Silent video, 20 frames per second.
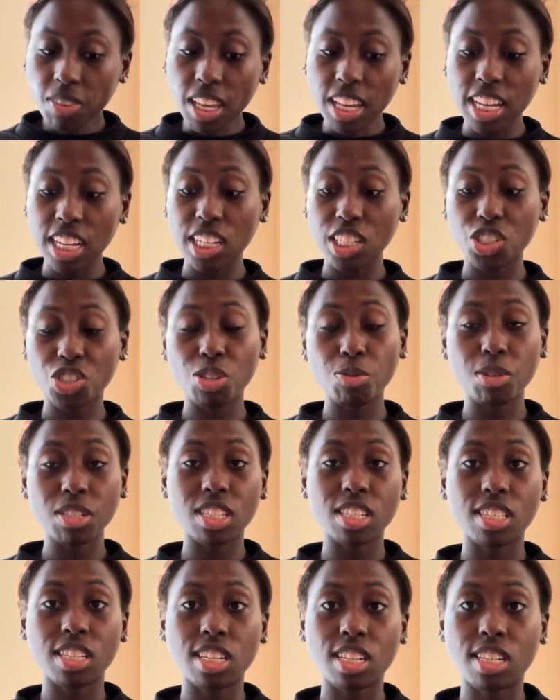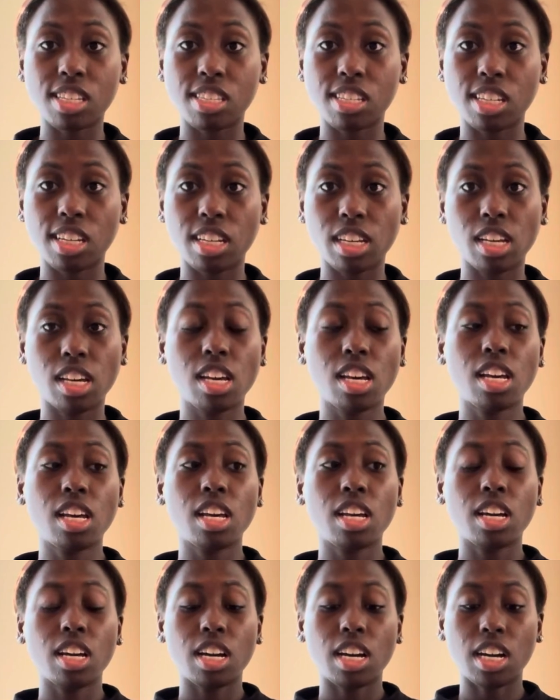And she went to Tennessee
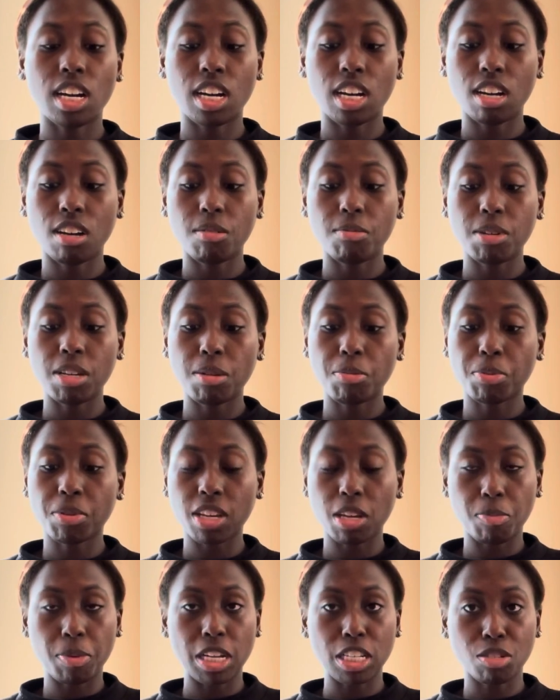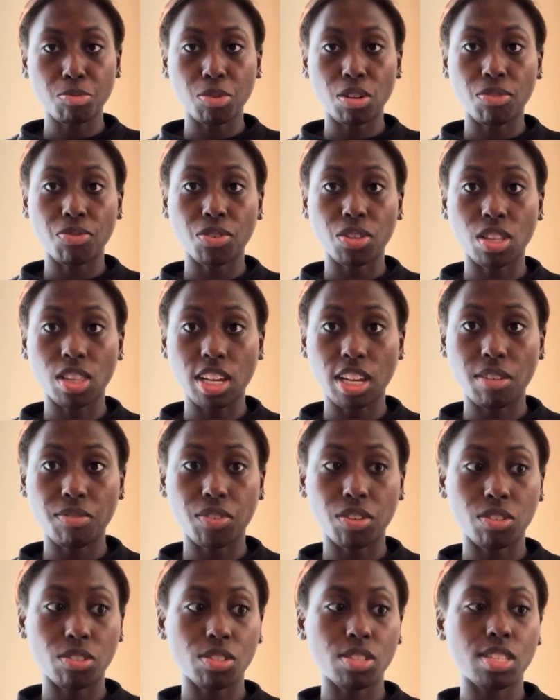um, and played basketball for the Lady
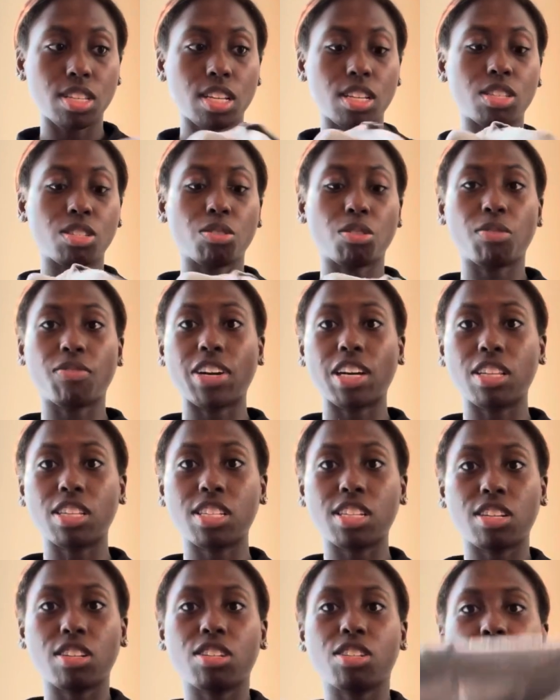Vols, so the Volunteers.